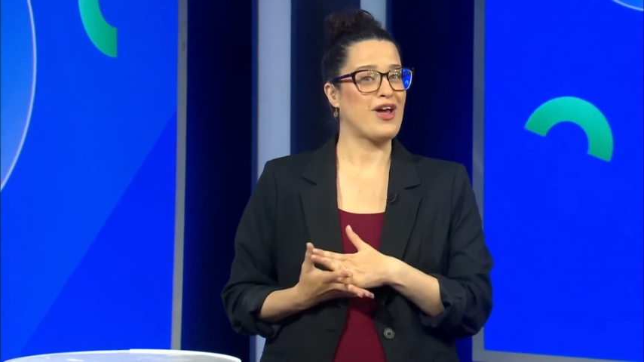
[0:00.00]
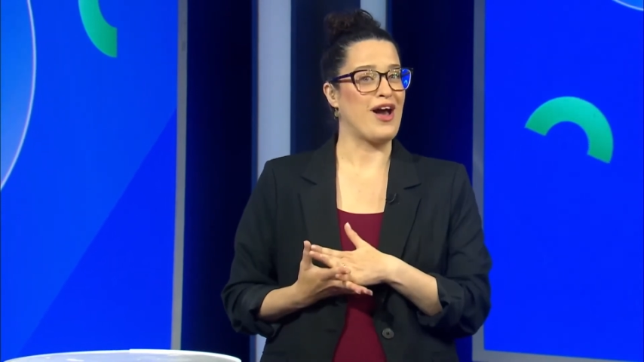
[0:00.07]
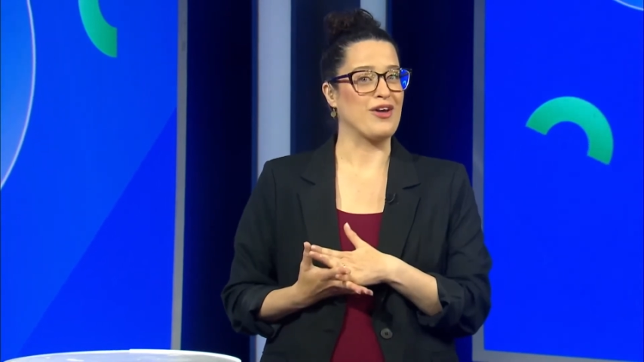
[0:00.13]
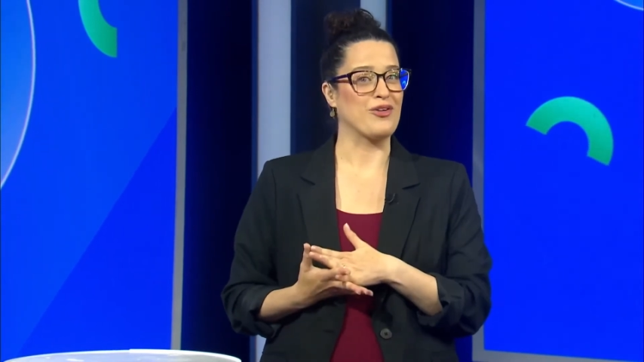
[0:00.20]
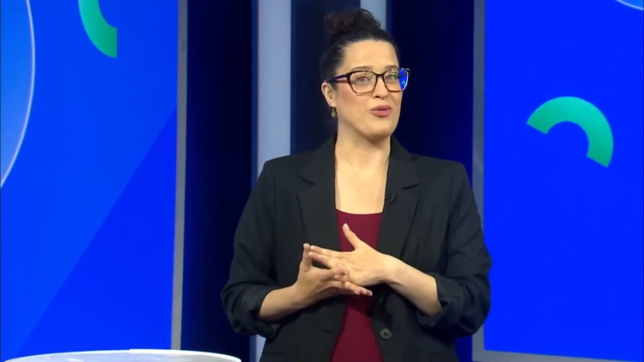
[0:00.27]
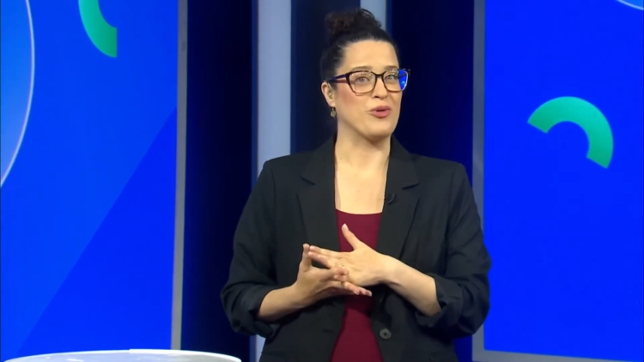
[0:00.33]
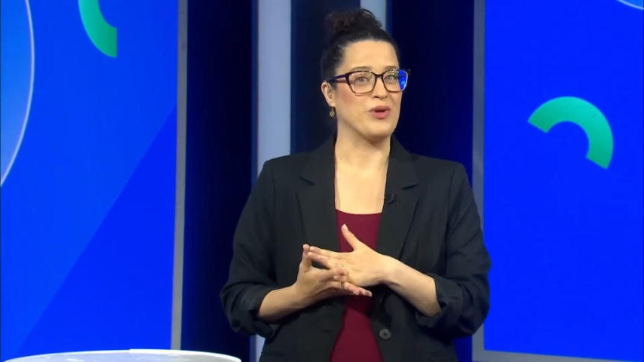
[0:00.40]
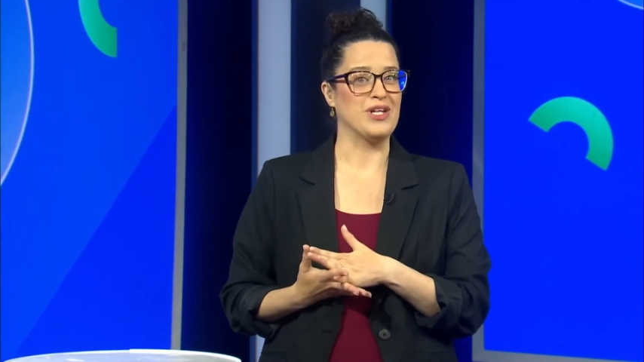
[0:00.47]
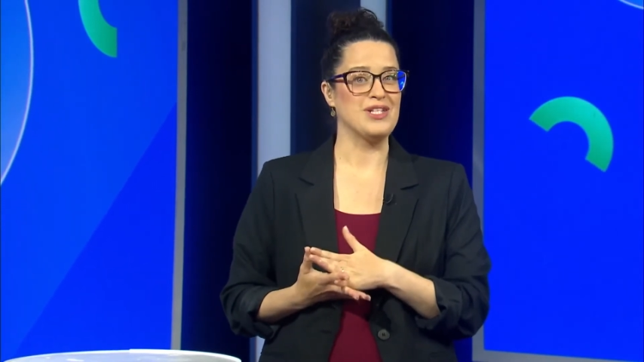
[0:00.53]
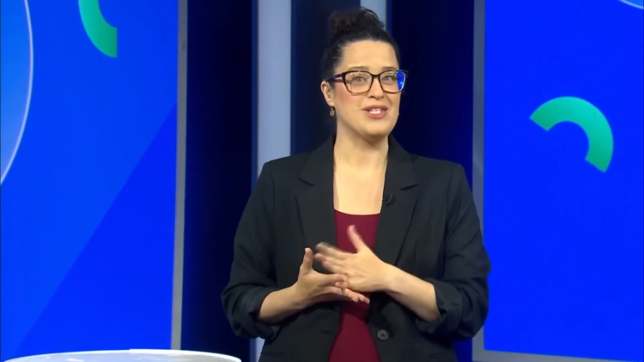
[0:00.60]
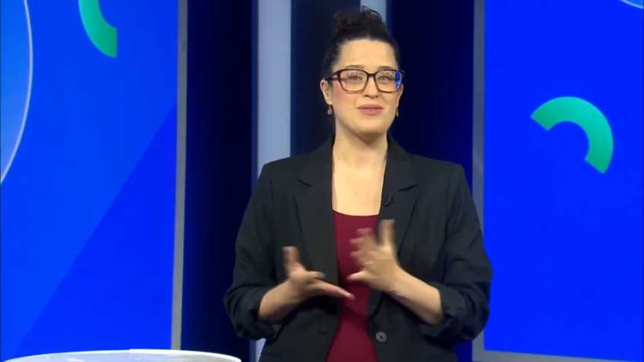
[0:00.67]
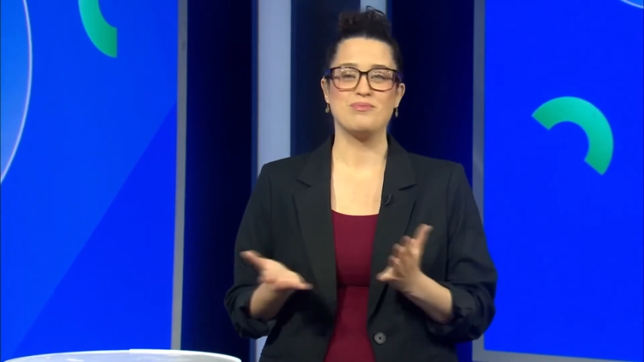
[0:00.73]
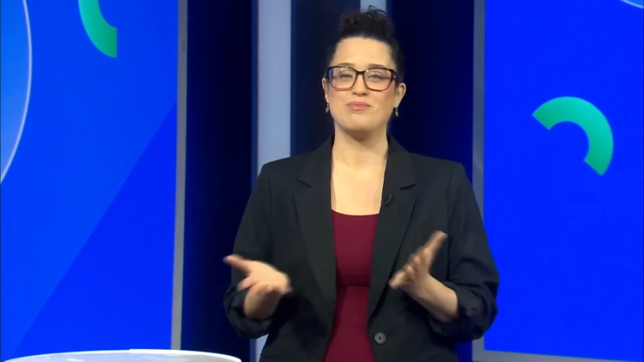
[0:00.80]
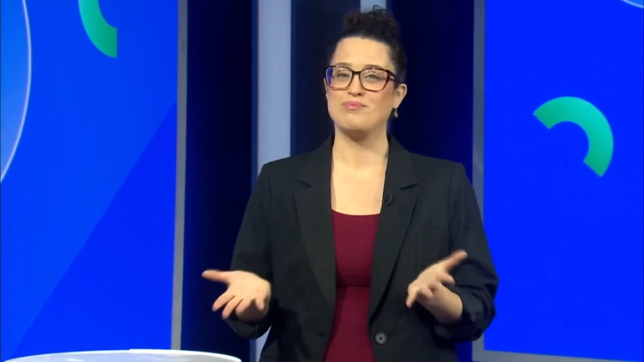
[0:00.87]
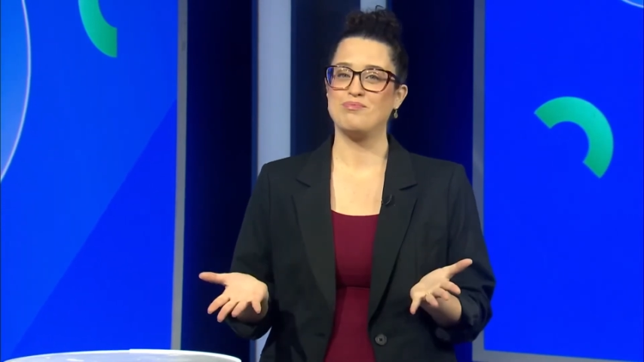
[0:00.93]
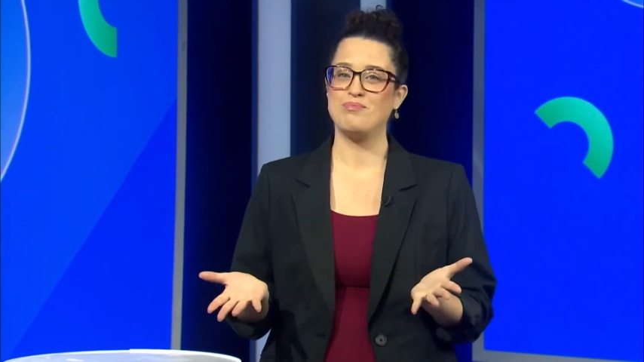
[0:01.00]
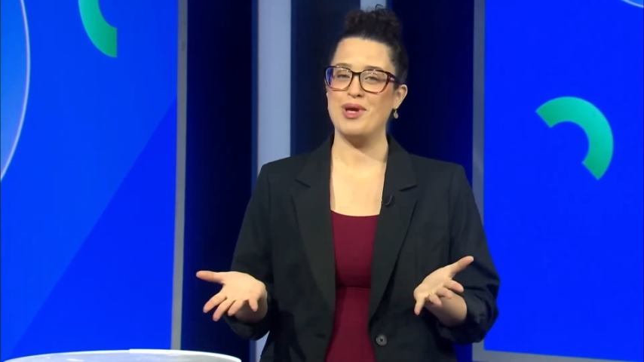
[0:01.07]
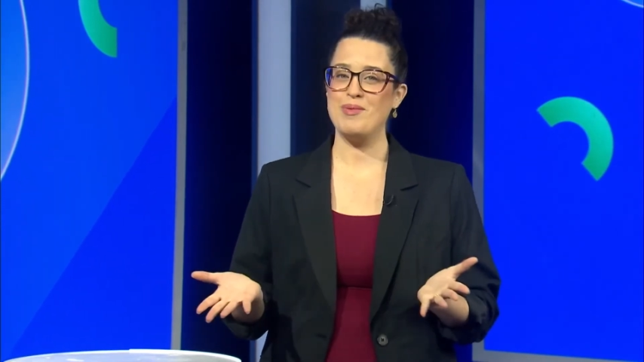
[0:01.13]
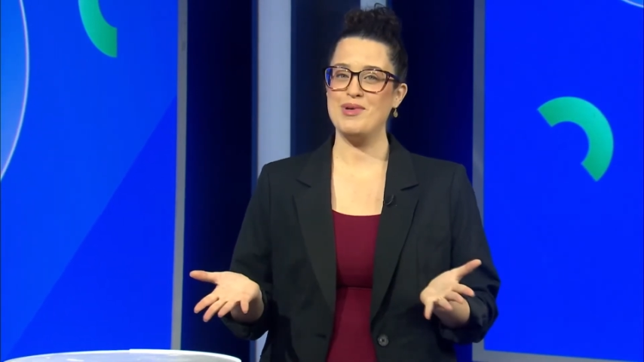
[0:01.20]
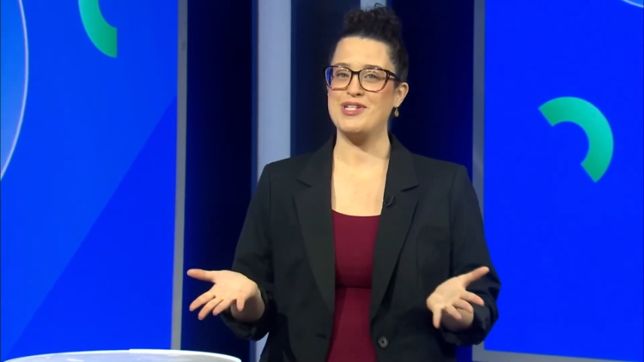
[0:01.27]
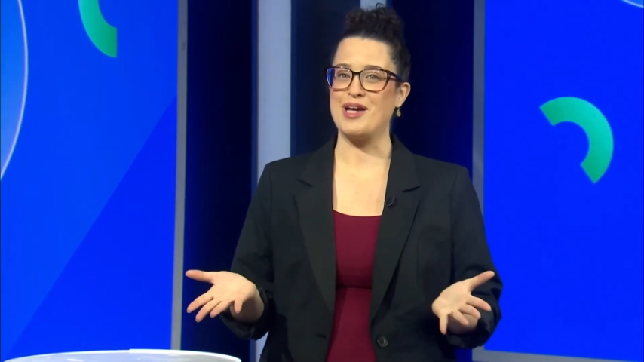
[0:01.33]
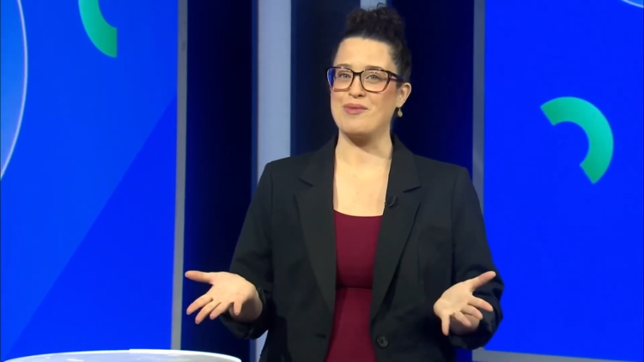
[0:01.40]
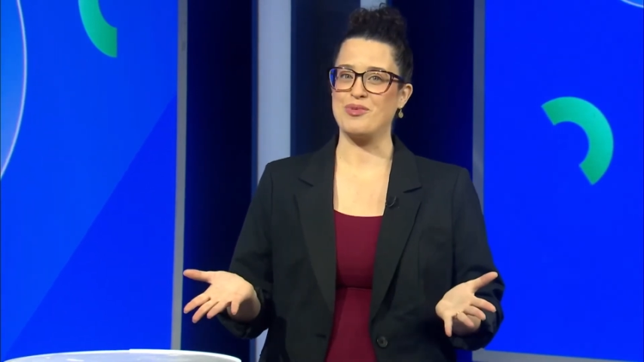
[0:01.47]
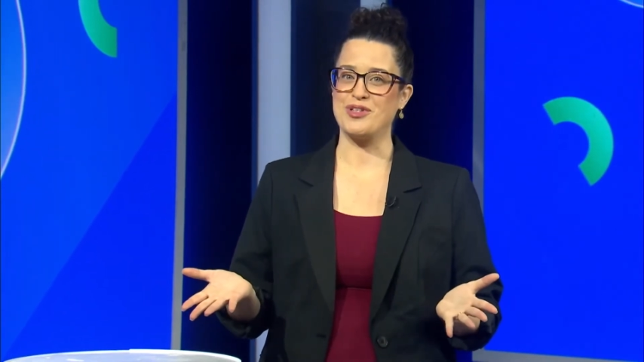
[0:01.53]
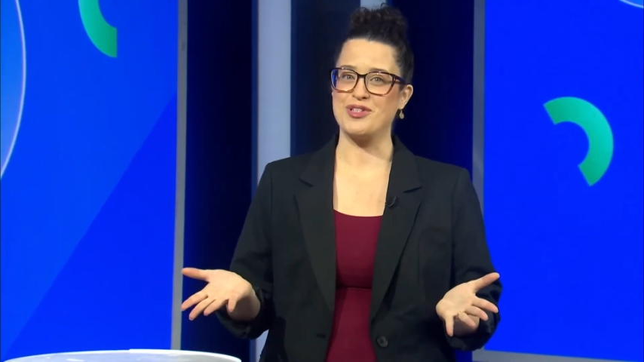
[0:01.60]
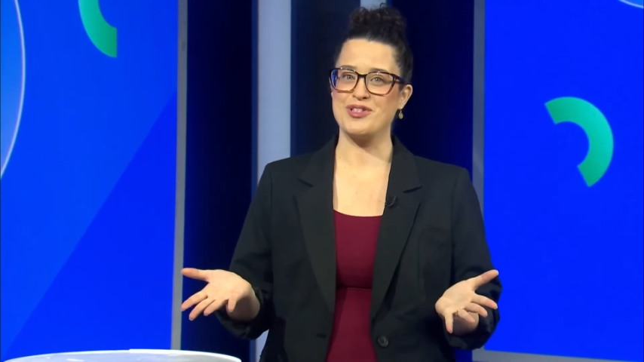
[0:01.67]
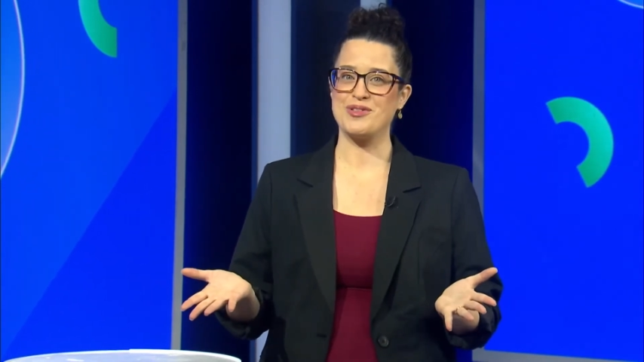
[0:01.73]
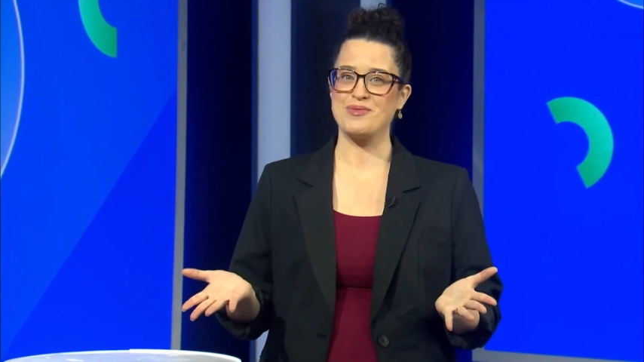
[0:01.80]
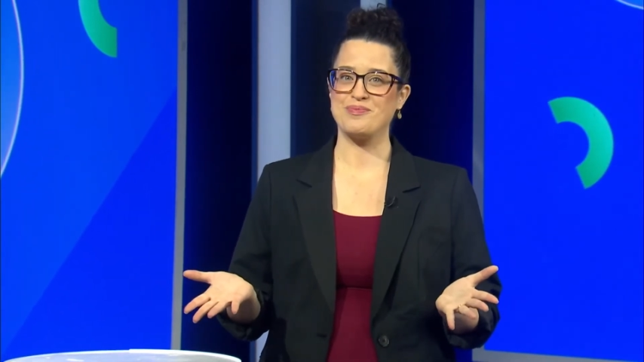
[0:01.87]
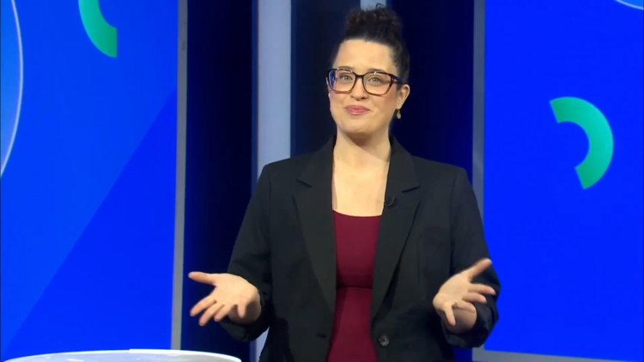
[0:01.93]
categories, baby
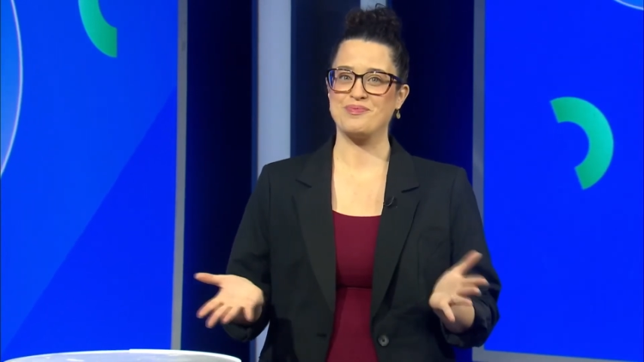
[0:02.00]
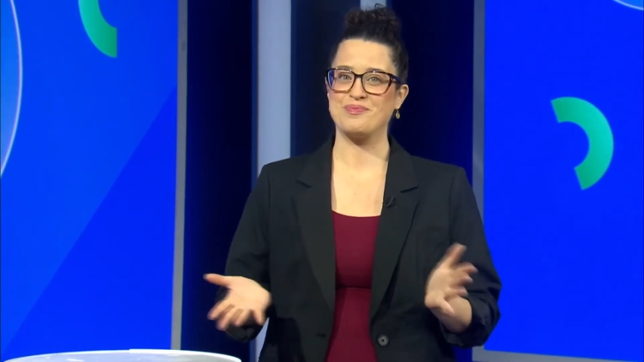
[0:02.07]
diapers.